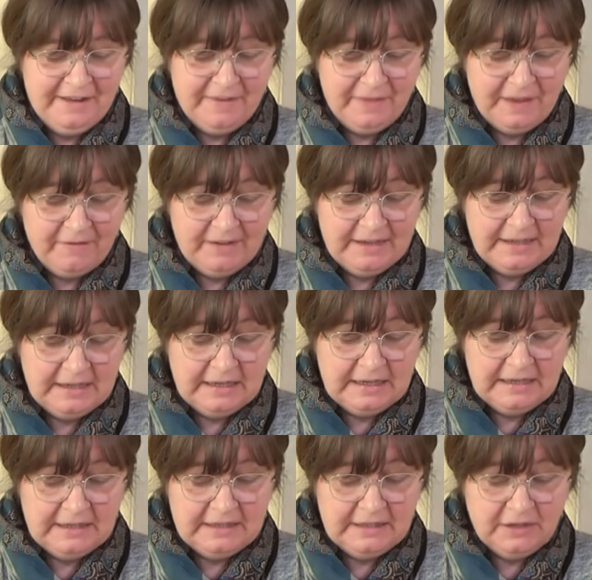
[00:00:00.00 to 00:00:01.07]
and they've eaten
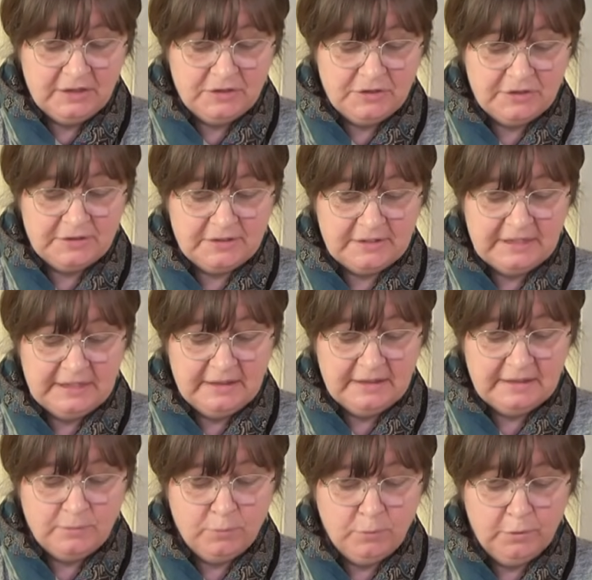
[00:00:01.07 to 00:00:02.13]
it, and you can just see
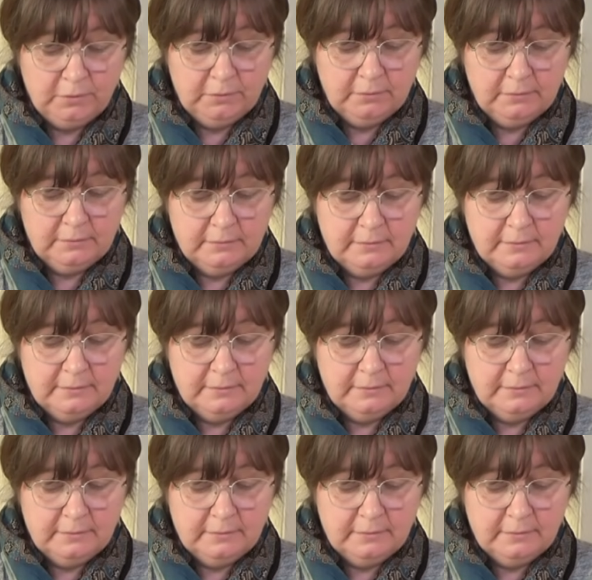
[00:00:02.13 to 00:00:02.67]
this wool